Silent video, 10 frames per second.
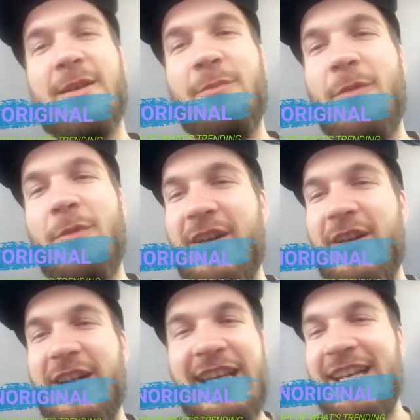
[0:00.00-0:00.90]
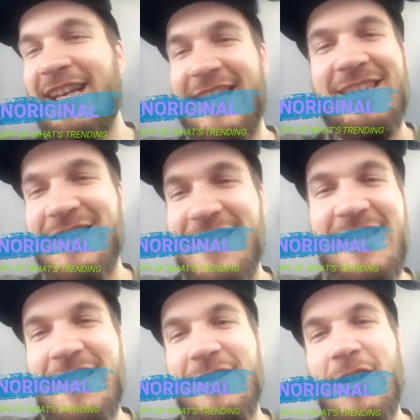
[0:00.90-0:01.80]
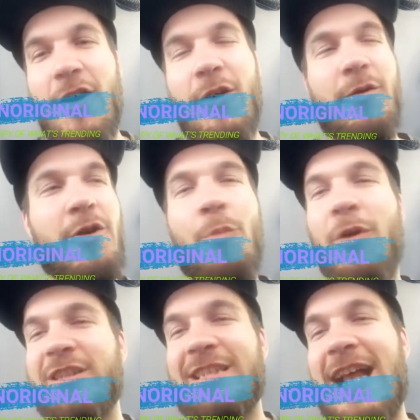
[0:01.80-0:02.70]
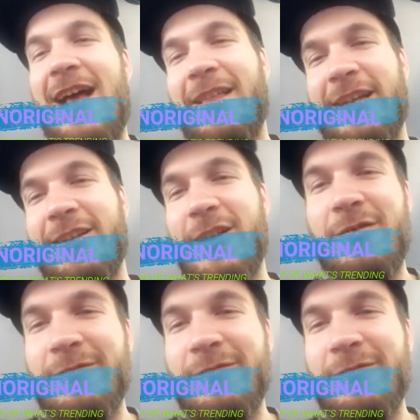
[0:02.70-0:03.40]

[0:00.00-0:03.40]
market, and there's no personality, you know.